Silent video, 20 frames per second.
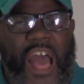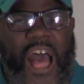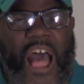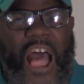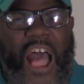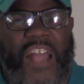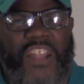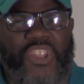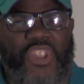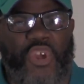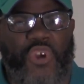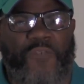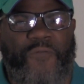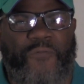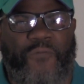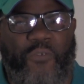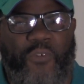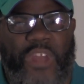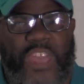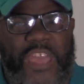I do
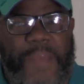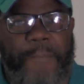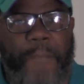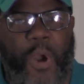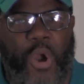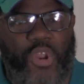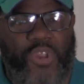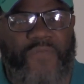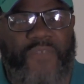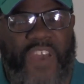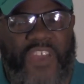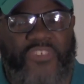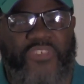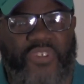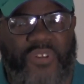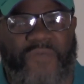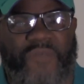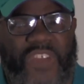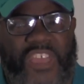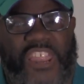free
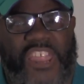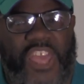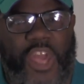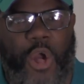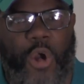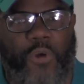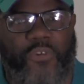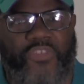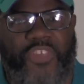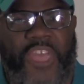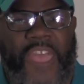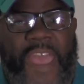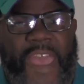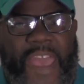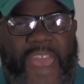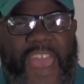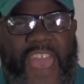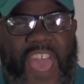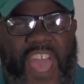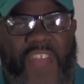motivational videos
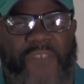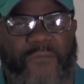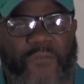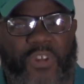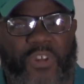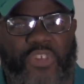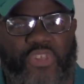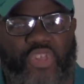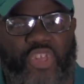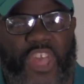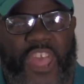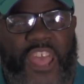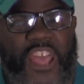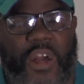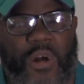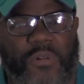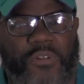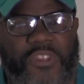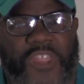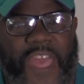every
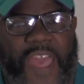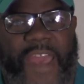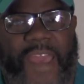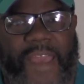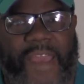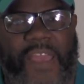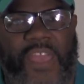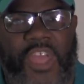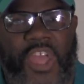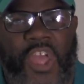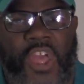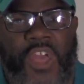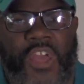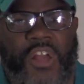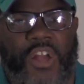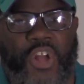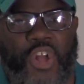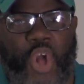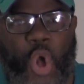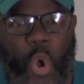single day
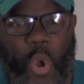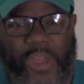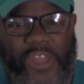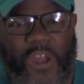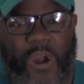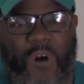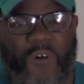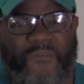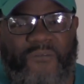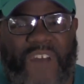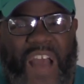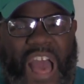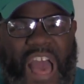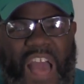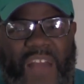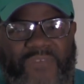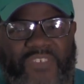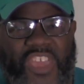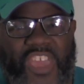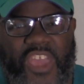going on
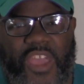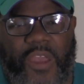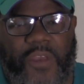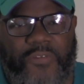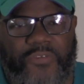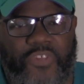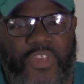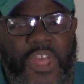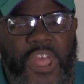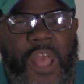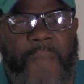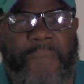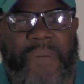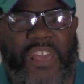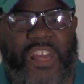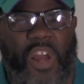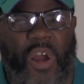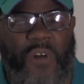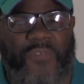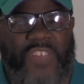five years
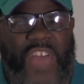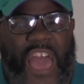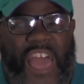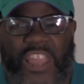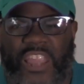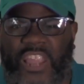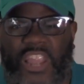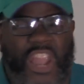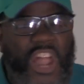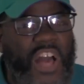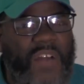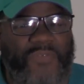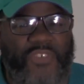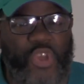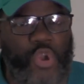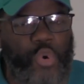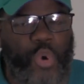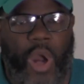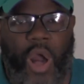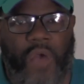because I love
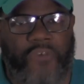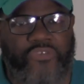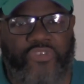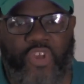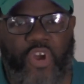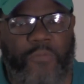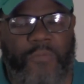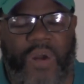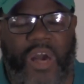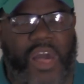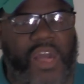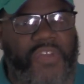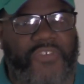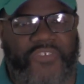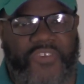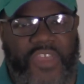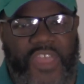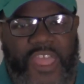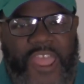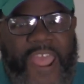you all so
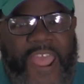much